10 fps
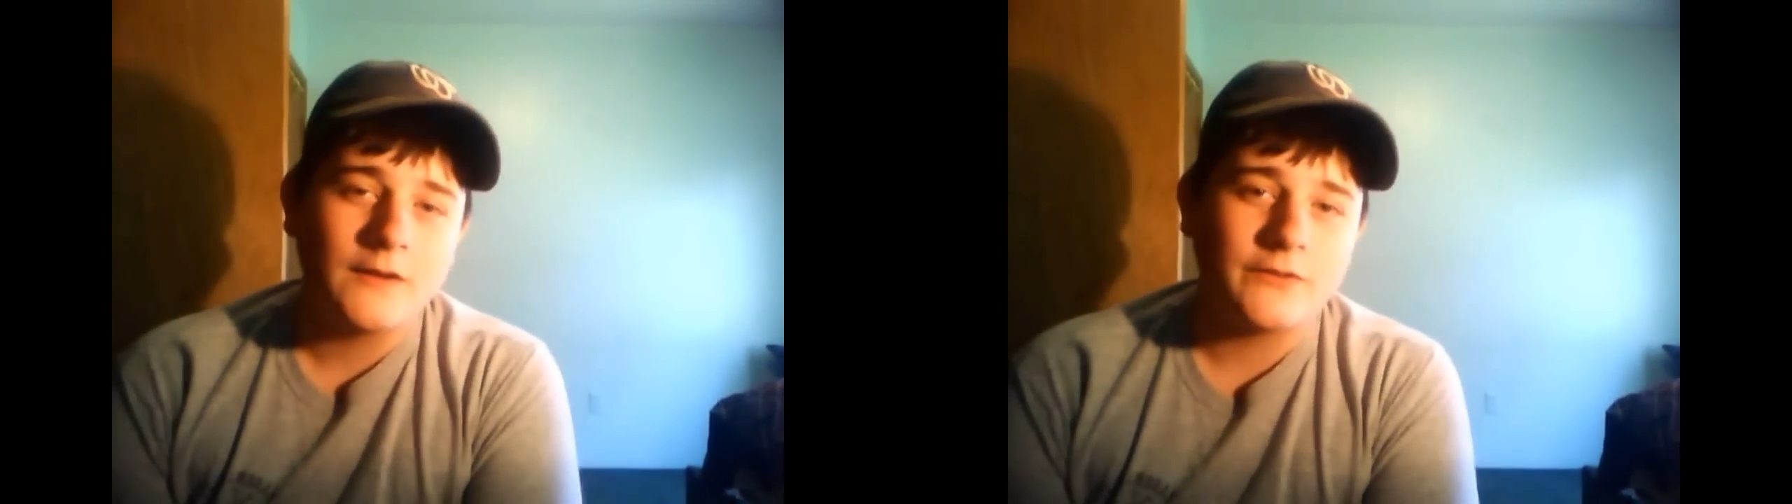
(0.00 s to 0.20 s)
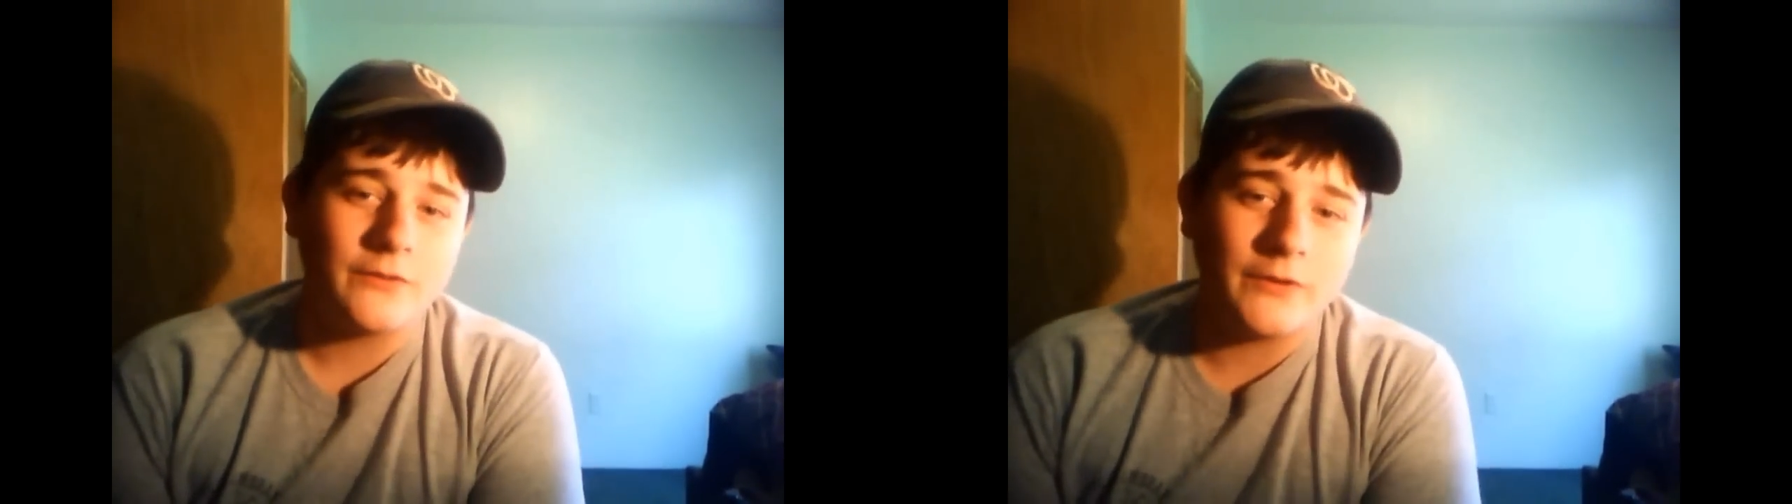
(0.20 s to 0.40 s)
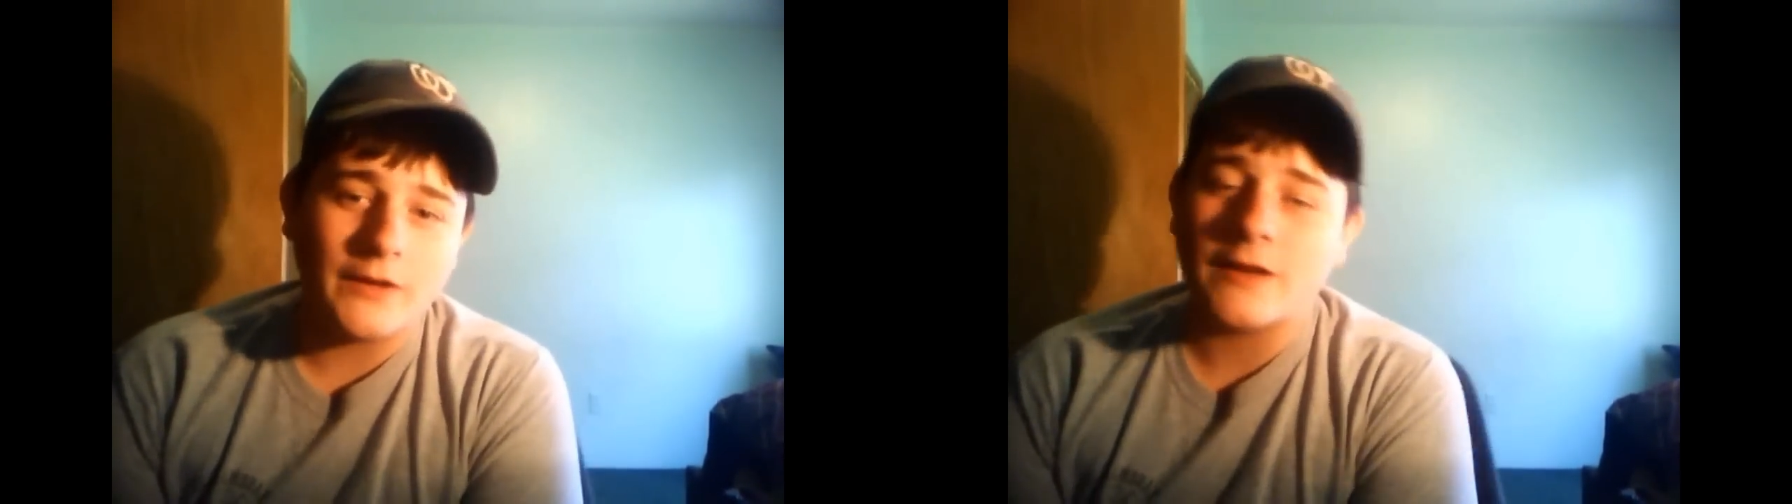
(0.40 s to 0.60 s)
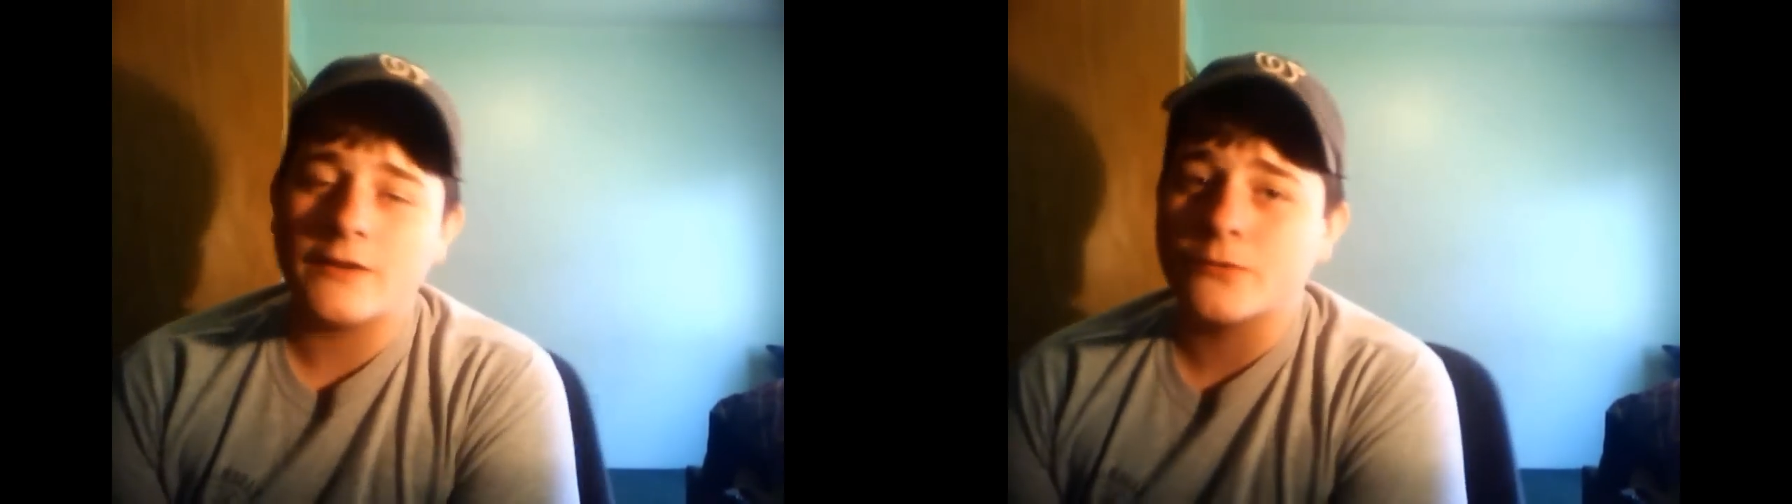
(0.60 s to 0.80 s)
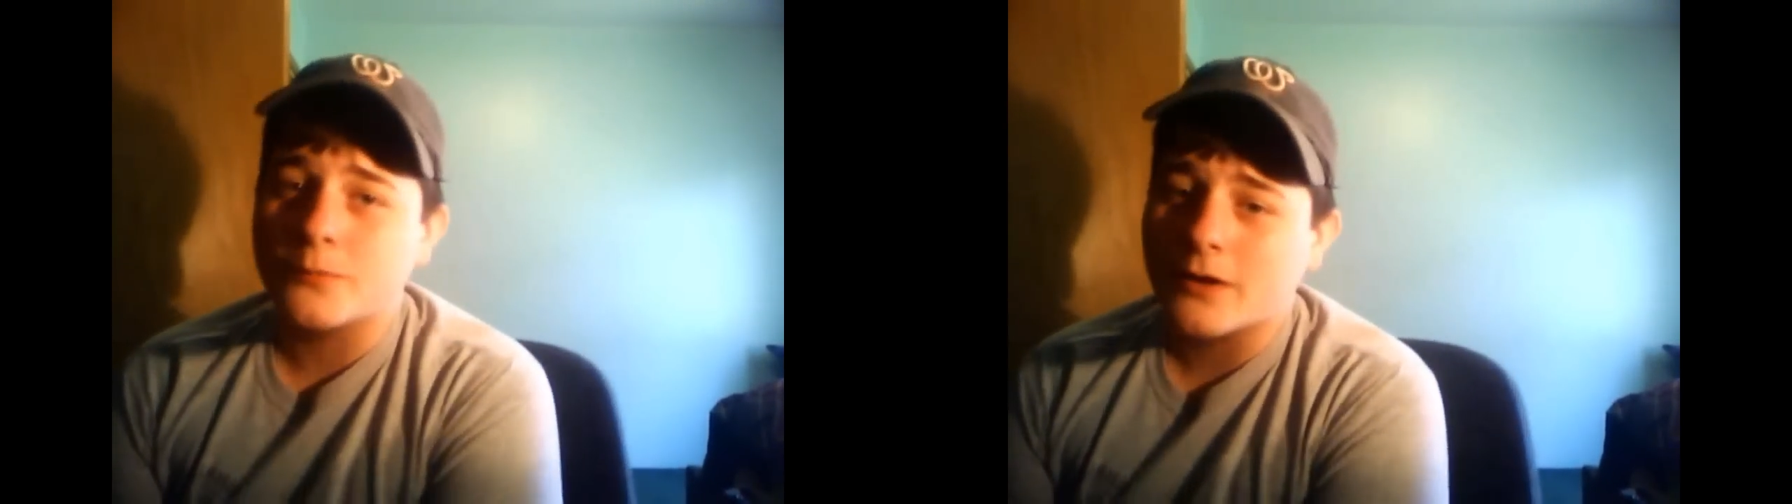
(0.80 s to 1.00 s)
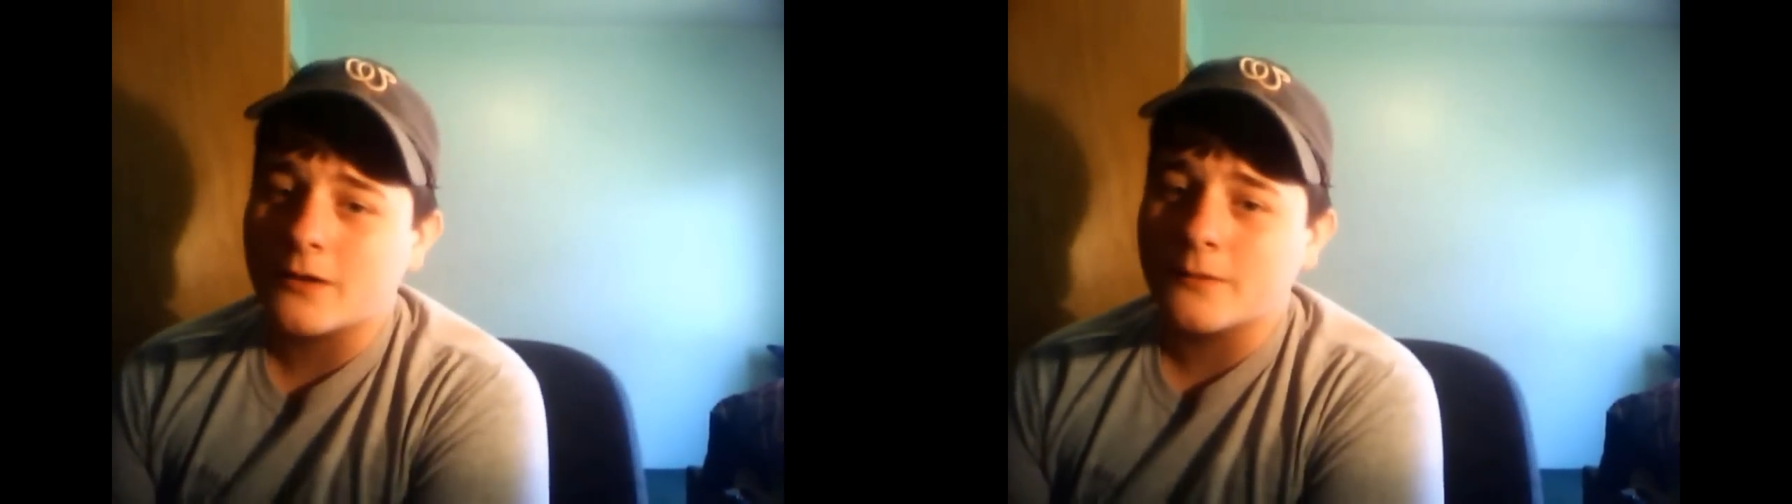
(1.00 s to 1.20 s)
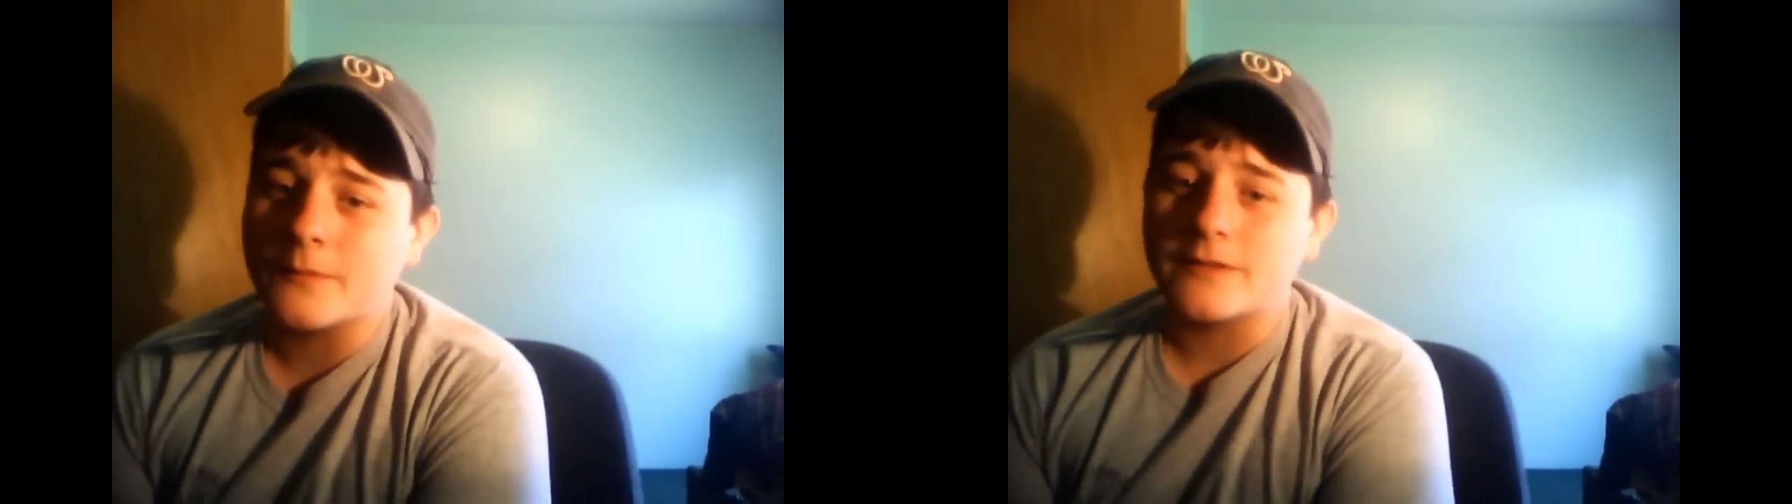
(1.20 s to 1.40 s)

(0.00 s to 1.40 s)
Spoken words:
So you guys will probably